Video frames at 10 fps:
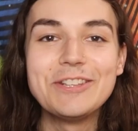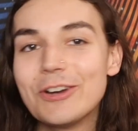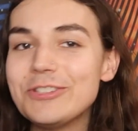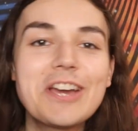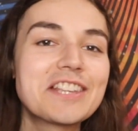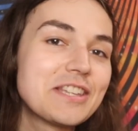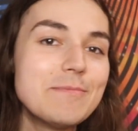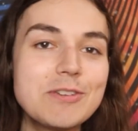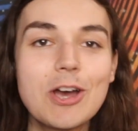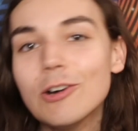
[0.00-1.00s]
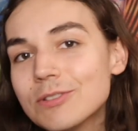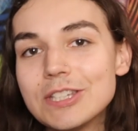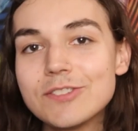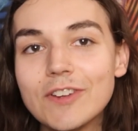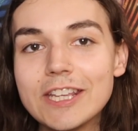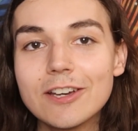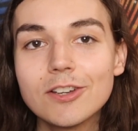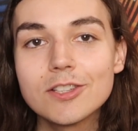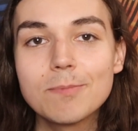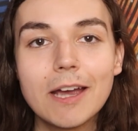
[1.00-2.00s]
You know, you guys keep me going with these
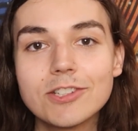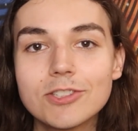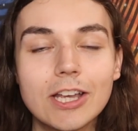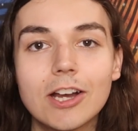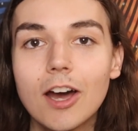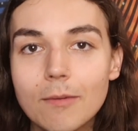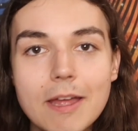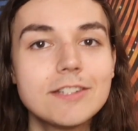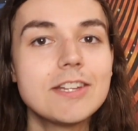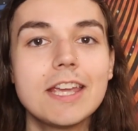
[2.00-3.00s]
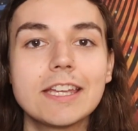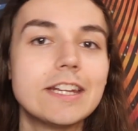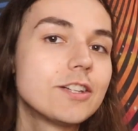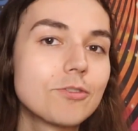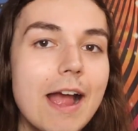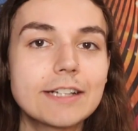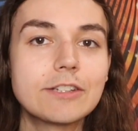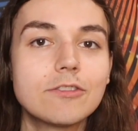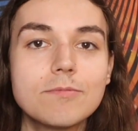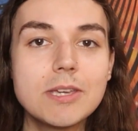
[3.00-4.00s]
videos by just like commenting and
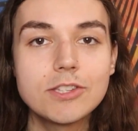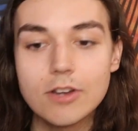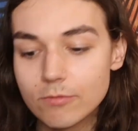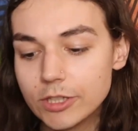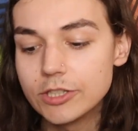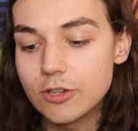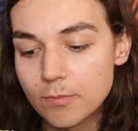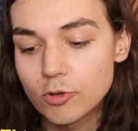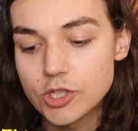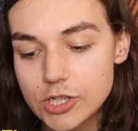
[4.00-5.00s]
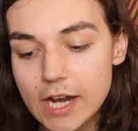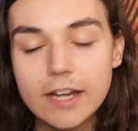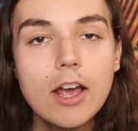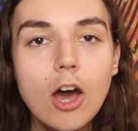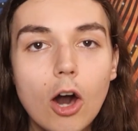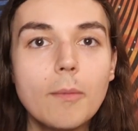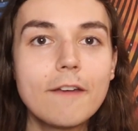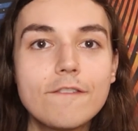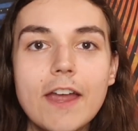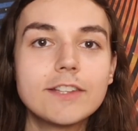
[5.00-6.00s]
interacting with me. So I really do appreciate all
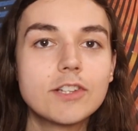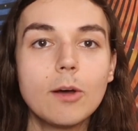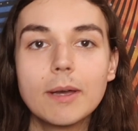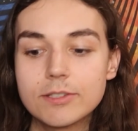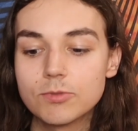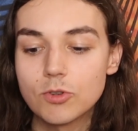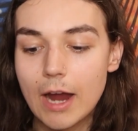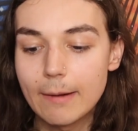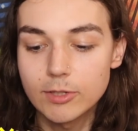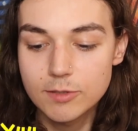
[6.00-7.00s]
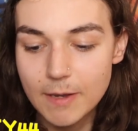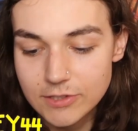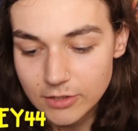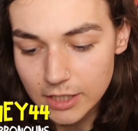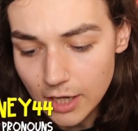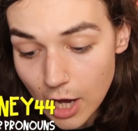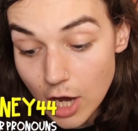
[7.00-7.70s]
my fans and all my subscribers, basically.